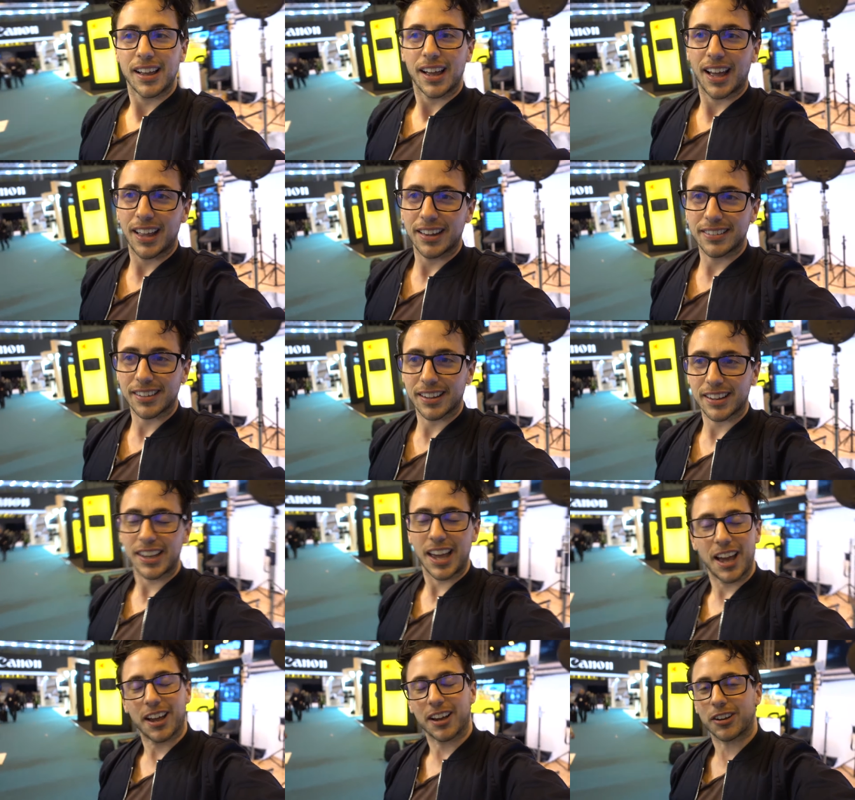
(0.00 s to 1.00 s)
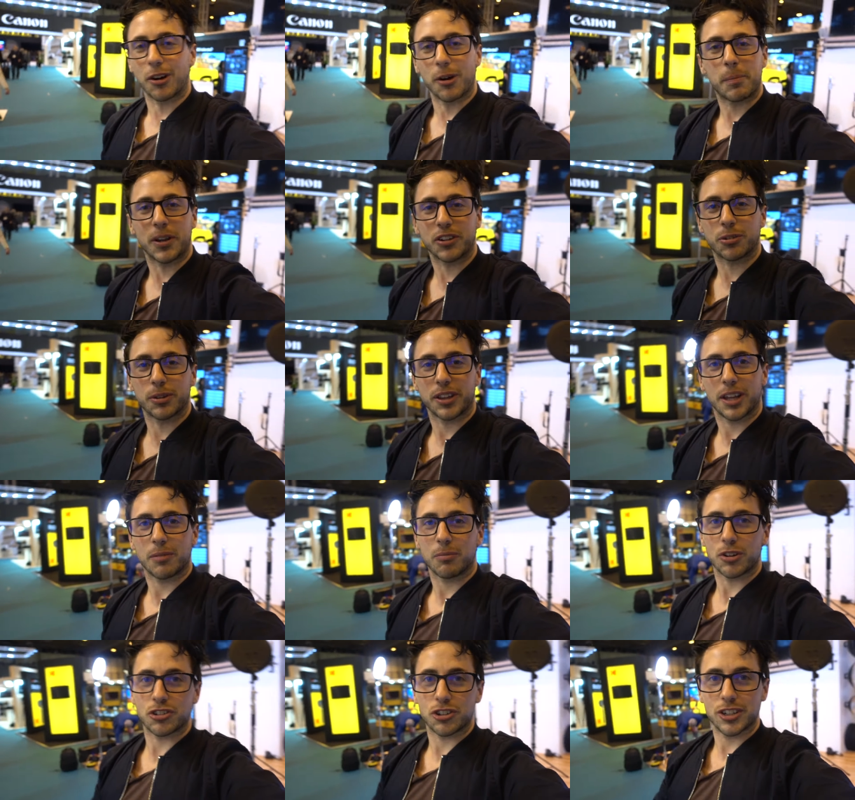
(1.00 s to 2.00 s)
and uh, yeah, I got a picture with
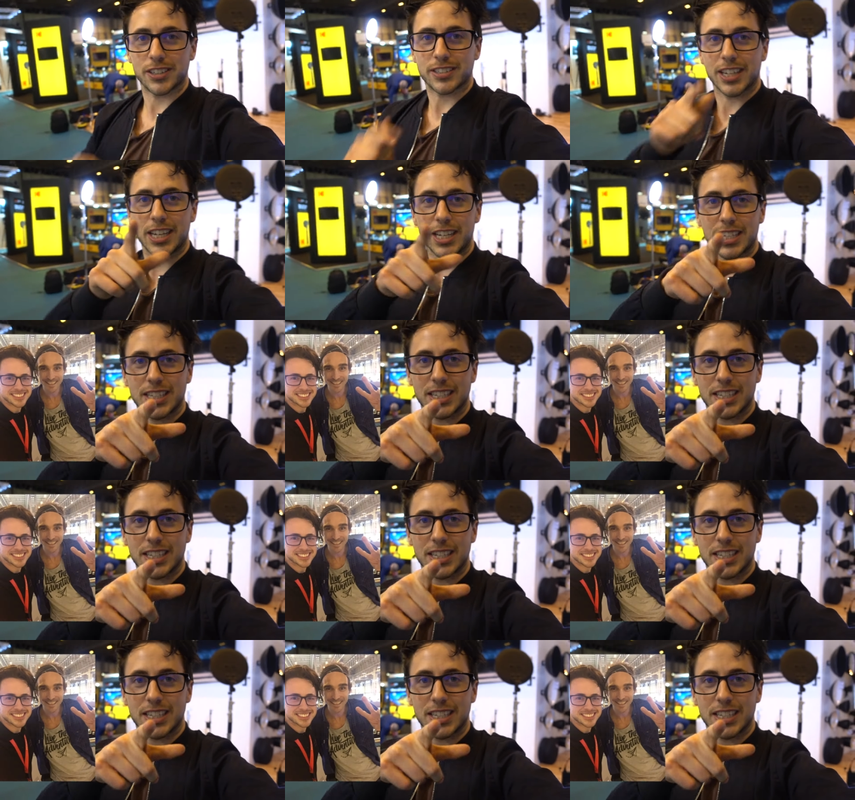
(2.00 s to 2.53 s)
him, which is here